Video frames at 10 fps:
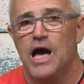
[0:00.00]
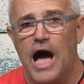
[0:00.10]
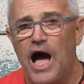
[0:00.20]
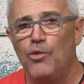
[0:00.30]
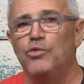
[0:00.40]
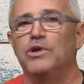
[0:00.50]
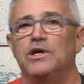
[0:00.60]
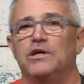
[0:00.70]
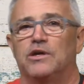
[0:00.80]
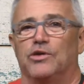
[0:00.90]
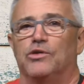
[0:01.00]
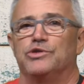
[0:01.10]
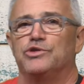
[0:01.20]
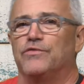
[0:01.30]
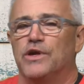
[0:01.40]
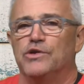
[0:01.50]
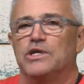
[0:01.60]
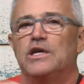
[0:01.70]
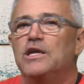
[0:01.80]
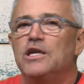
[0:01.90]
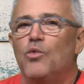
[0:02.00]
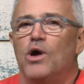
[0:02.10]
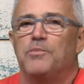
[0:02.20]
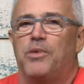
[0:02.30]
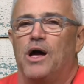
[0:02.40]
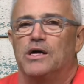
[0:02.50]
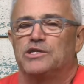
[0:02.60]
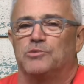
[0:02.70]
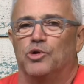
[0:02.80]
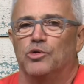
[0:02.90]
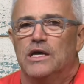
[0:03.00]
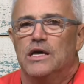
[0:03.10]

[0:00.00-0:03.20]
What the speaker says: I want to encourage you, if there's any way possible,